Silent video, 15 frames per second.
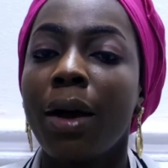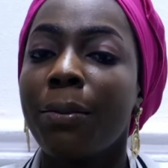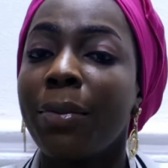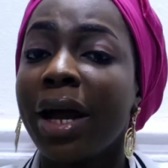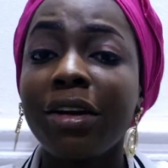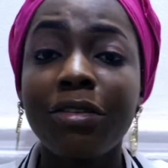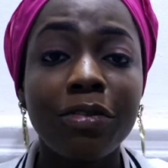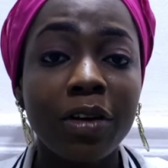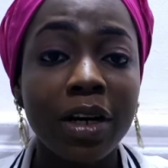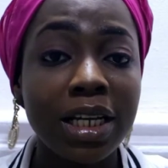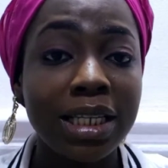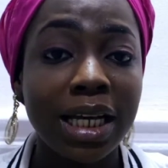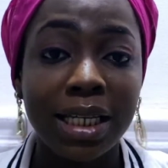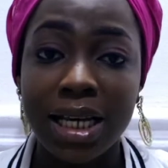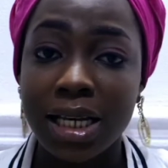My
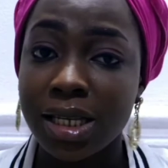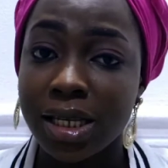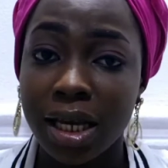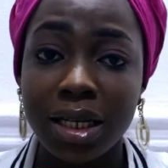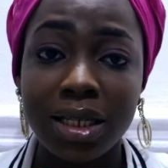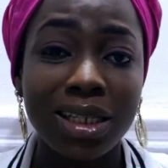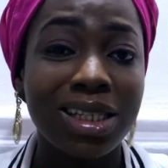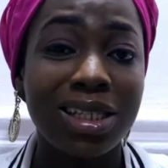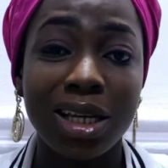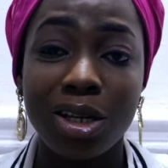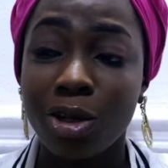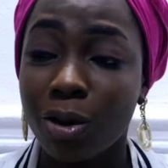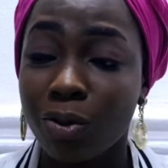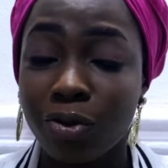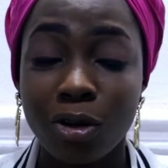friends, as I said, it is a
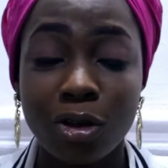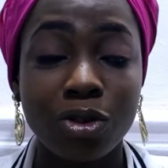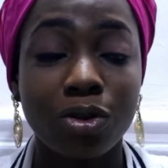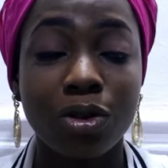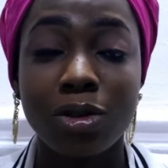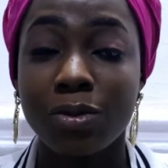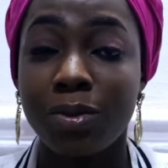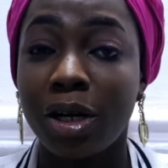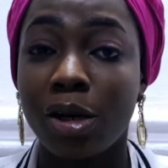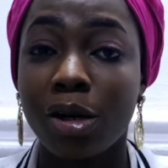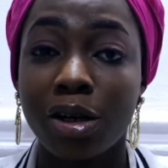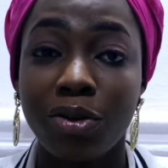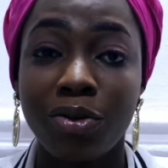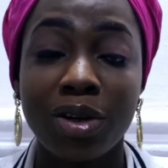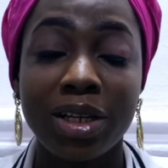norm for us to go to Bachelor
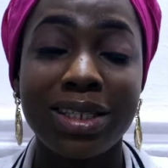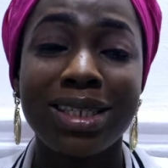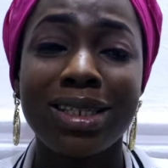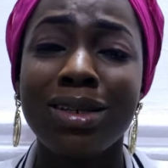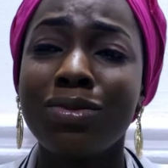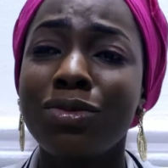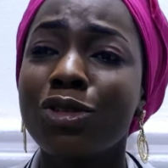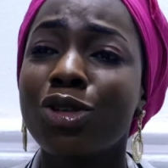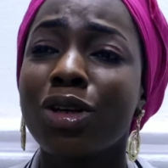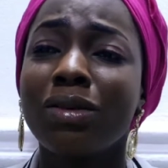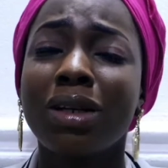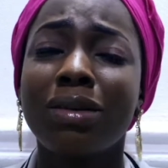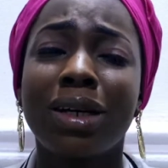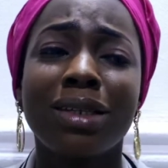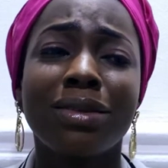University. Most of
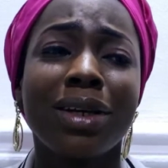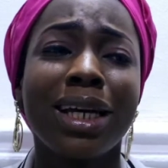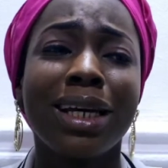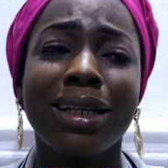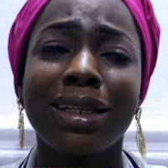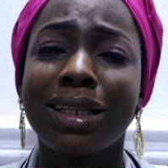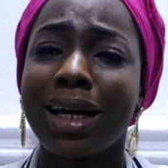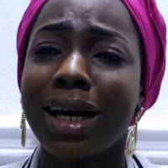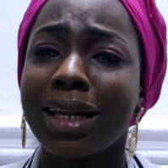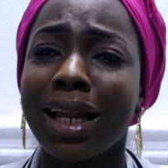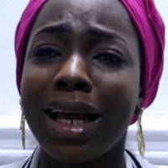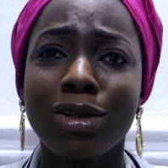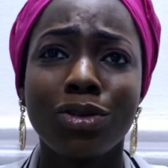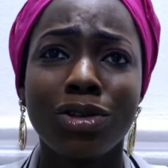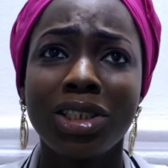them has entered,
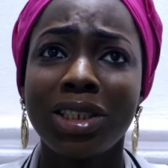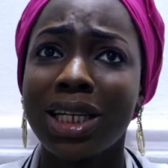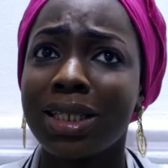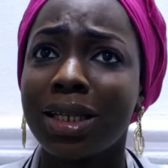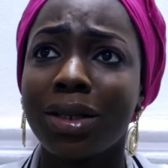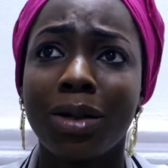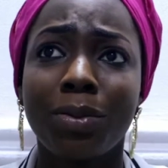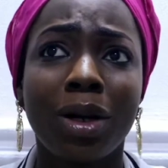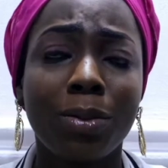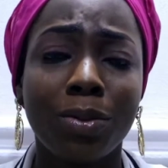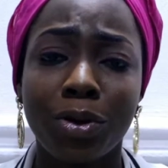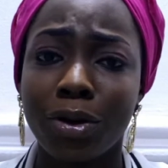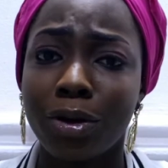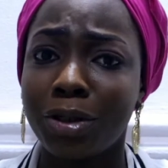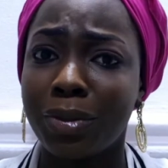like during that September
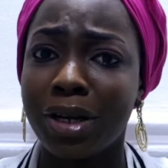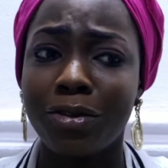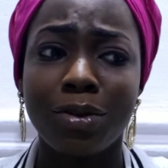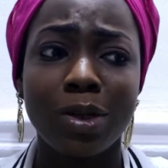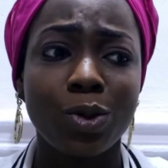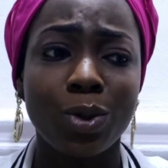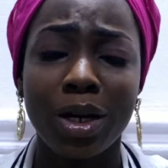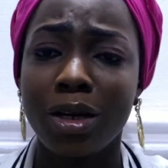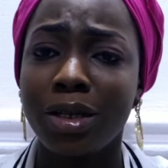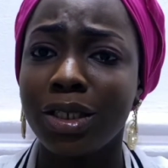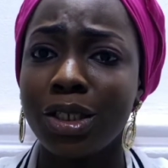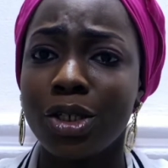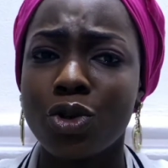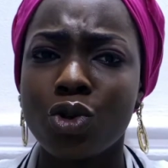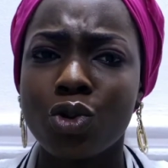period, my friends were
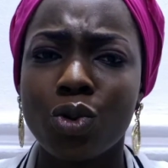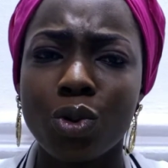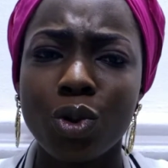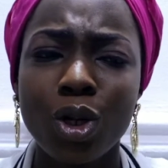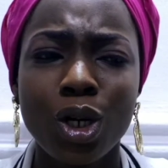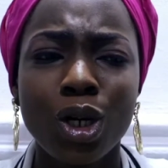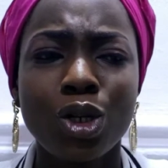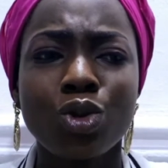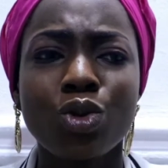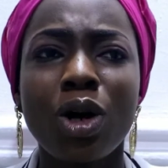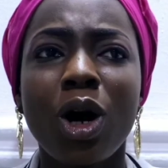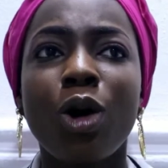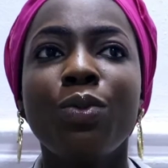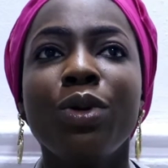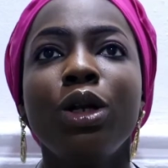already in school. So
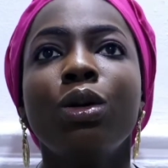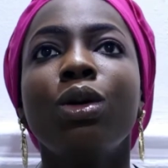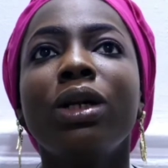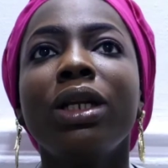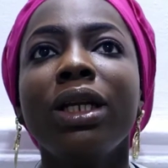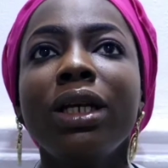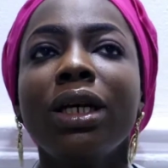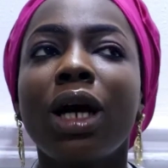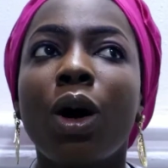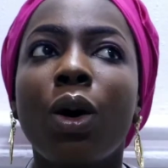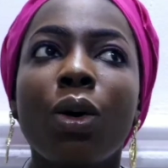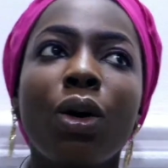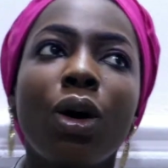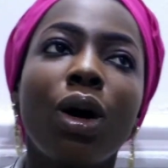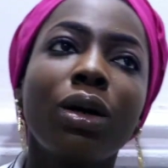I'll be lonely,
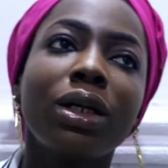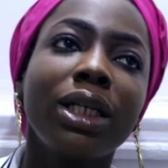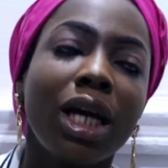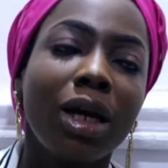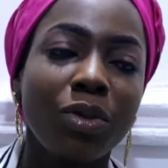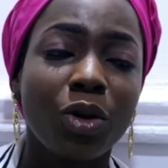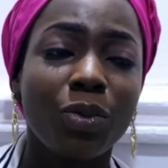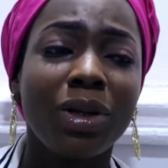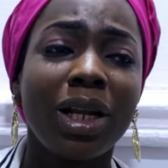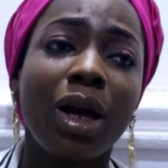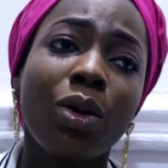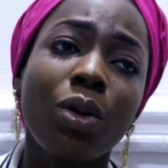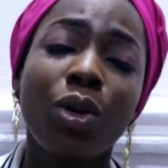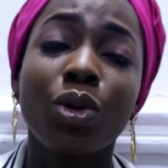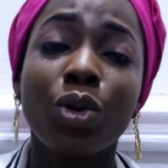I'll call them, they'll be
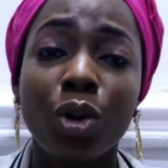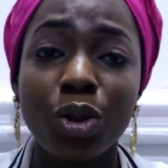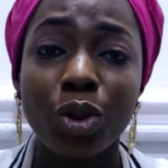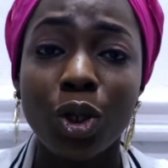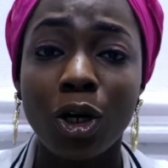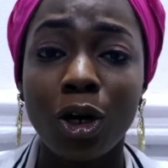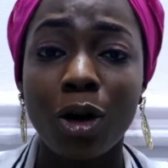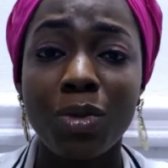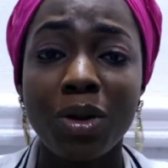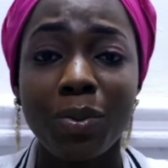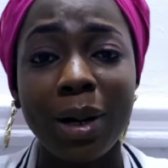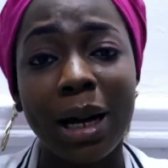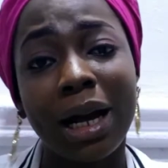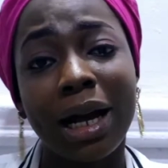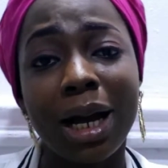like, oh Tolu, call me
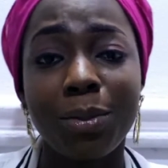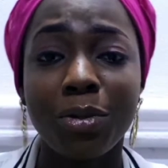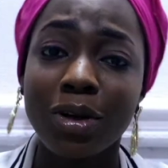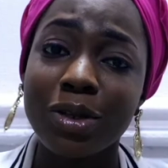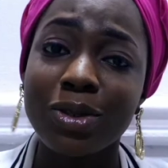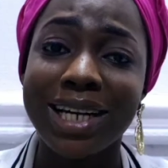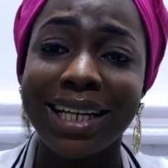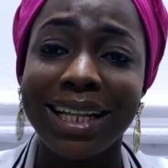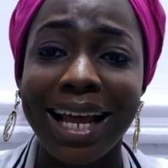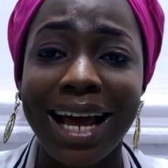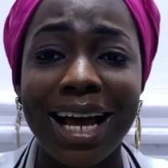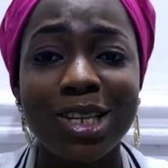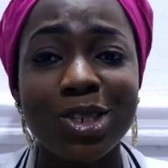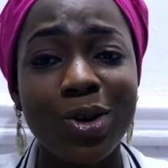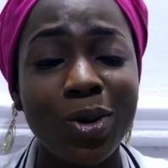back, I'm going to
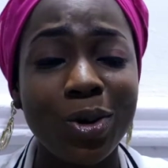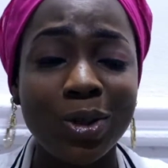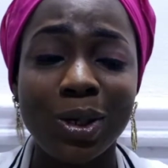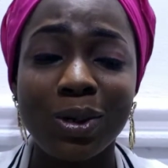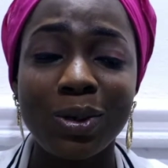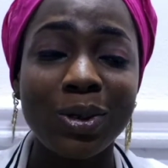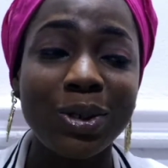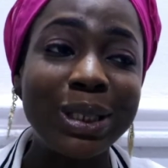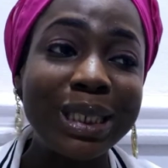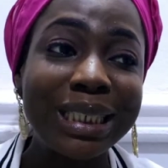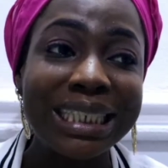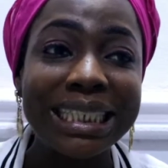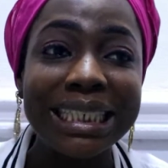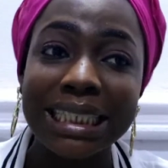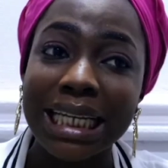class. Oh Tolu, do
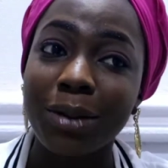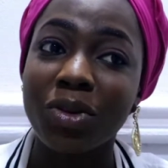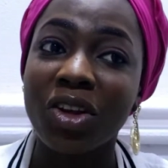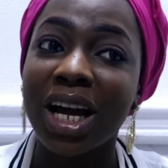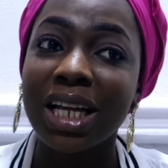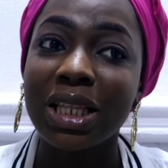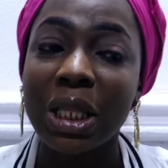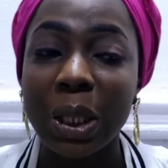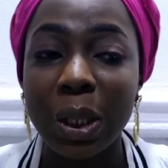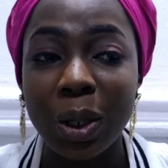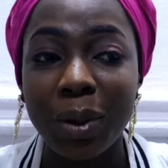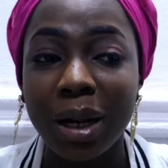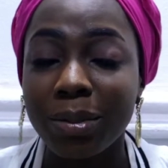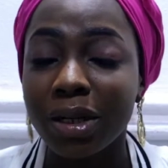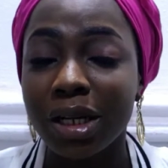this, I'm not at home,
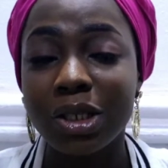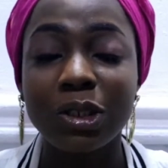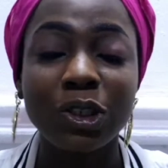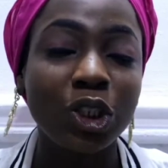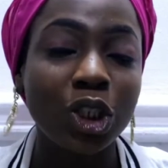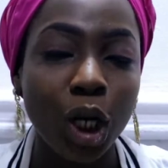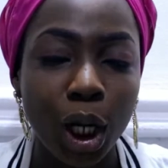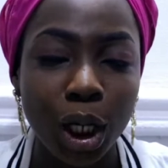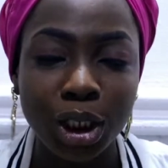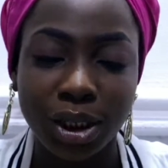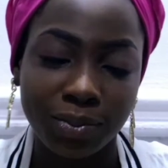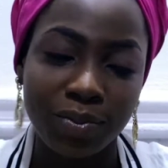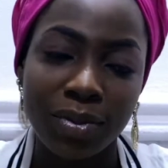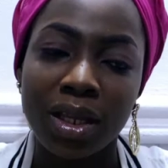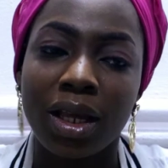I'm going to church.